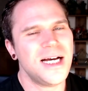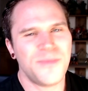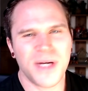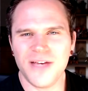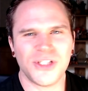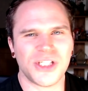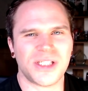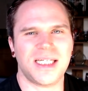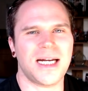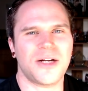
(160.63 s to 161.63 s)
But even just the
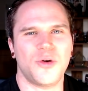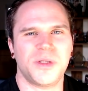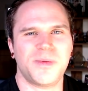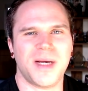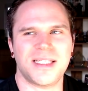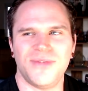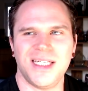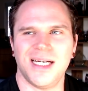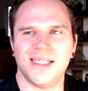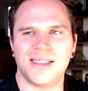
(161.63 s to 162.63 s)
technical perspective, he
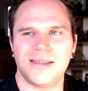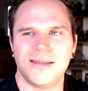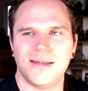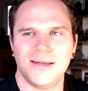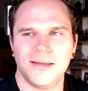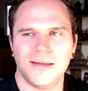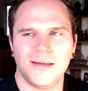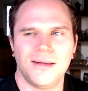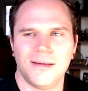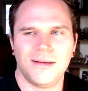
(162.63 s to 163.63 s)
does
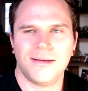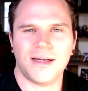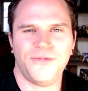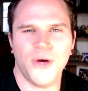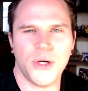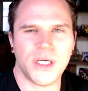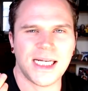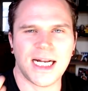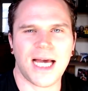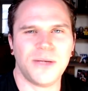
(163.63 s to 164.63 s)
like focus in
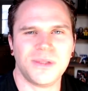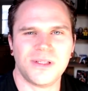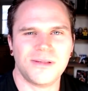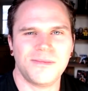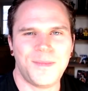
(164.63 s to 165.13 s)
and outs,